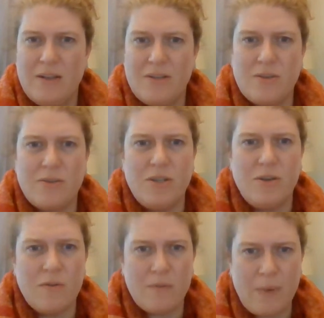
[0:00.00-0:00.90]
So do you
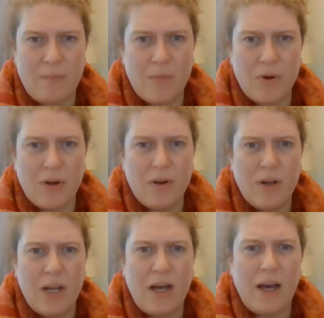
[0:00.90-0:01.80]
remember
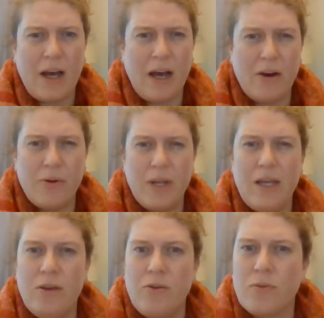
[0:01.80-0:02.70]
how
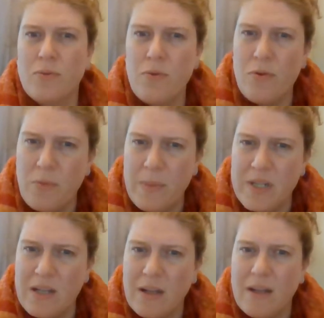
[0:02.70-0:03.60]
he
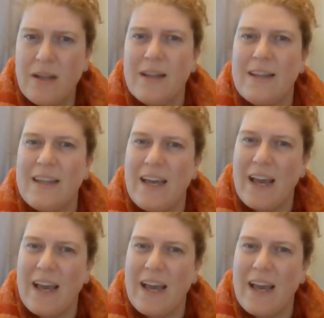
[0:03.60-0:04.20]
grouped the